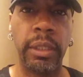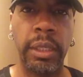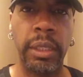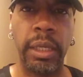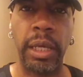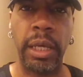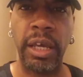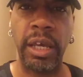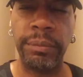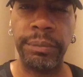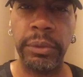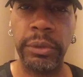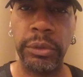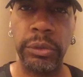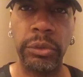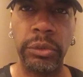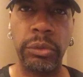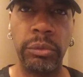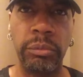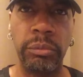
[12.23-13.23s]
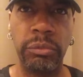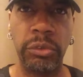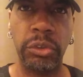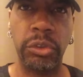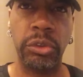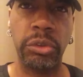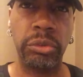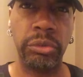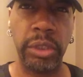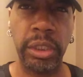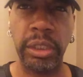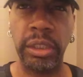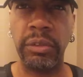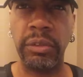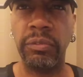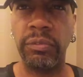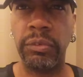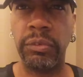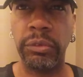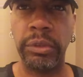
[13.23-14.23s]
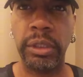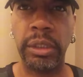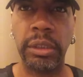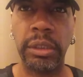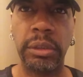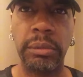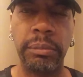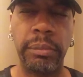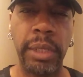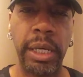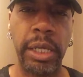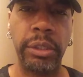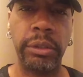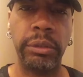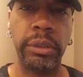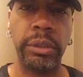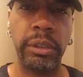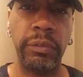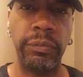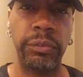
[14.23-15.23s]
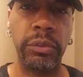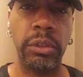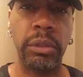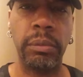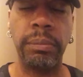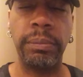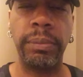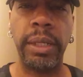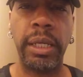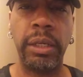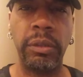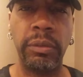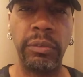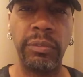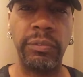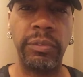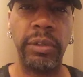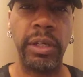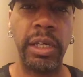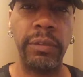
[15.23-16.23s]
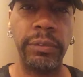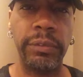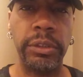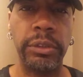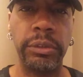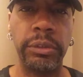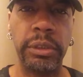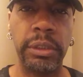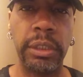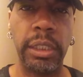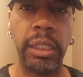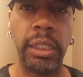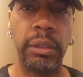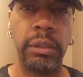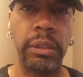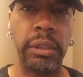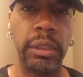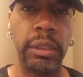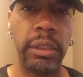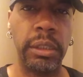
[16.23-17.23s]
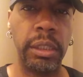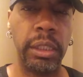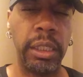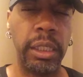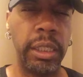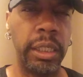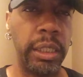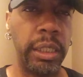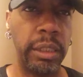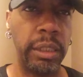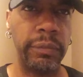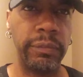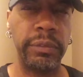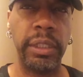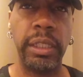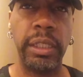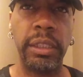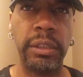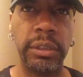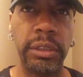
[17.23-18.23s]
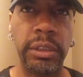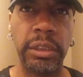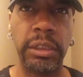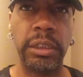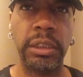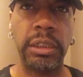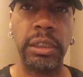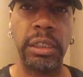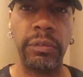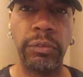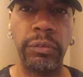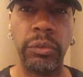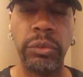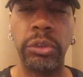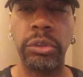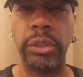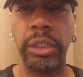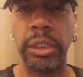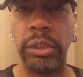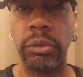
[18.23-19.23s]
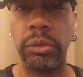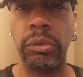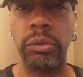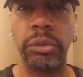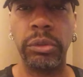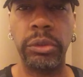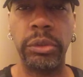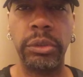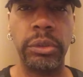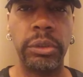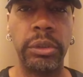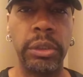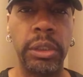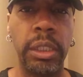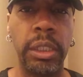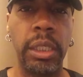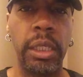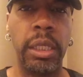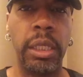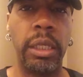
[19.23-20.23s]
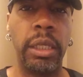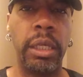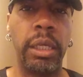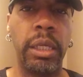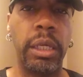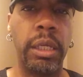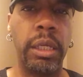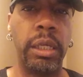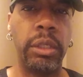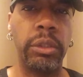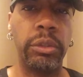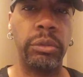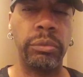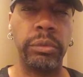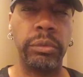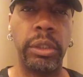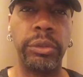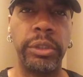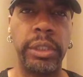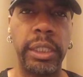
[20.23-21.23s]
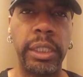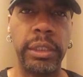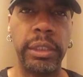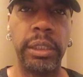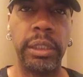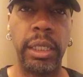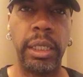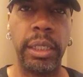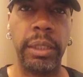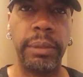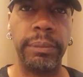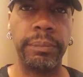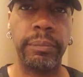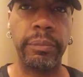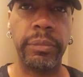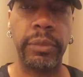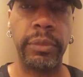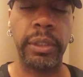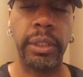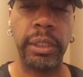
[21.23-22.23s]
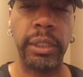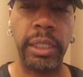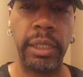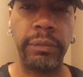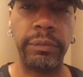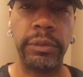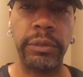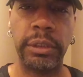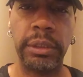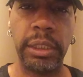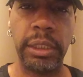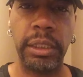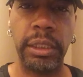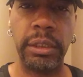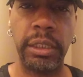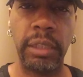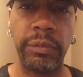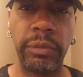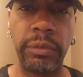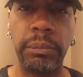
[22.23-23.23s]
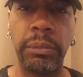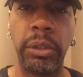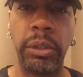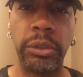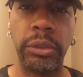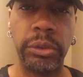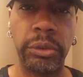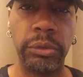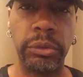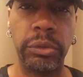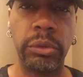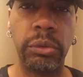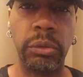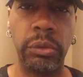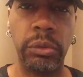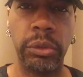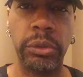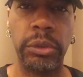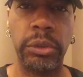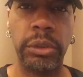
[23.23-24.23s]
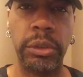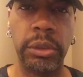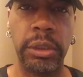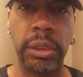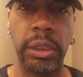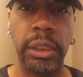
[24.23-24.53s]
I've been trading Forex moderately for about 5 years now and taken several trading courses throughout that time. And I have to say, Tevin Marshall's course